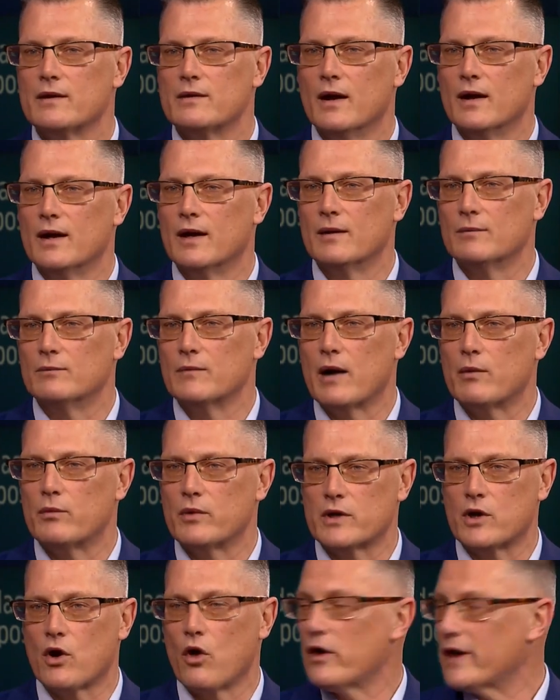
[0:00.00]
I
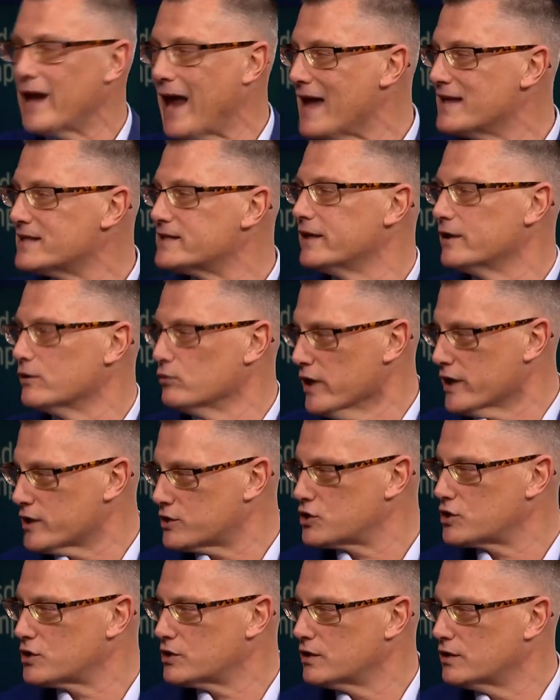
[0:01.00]
would call it
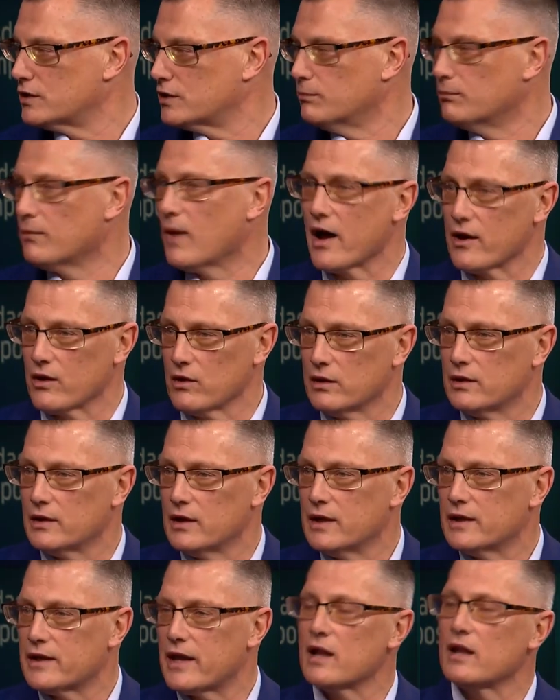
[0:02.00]
asset-rich model
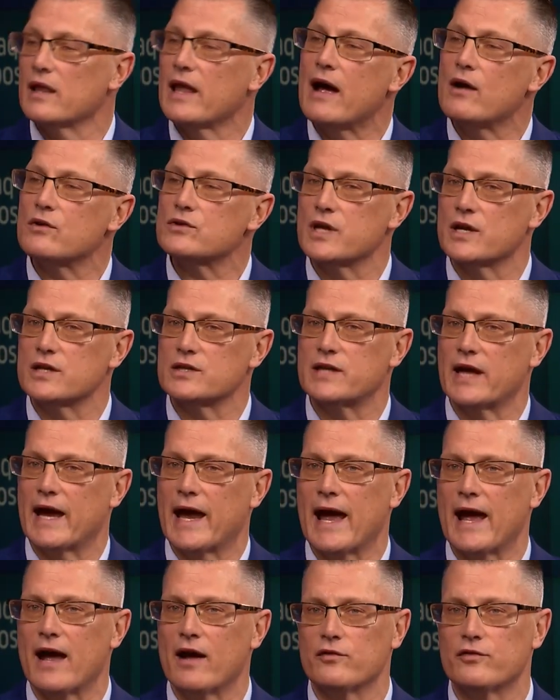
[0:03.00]
that allows us to
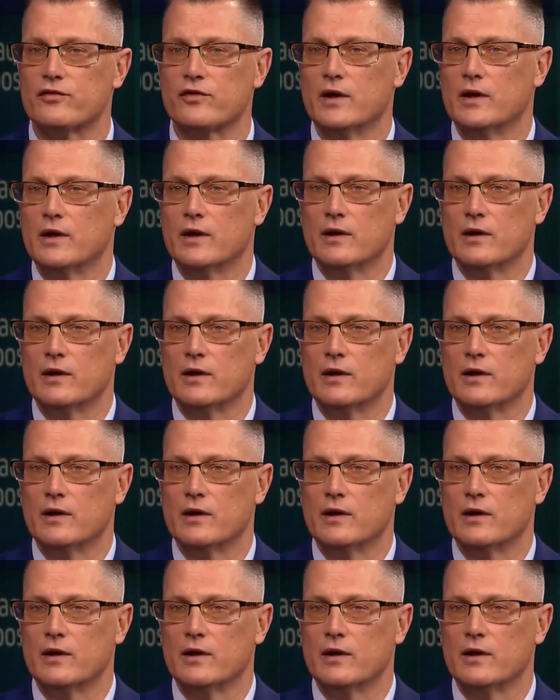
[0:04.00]
have,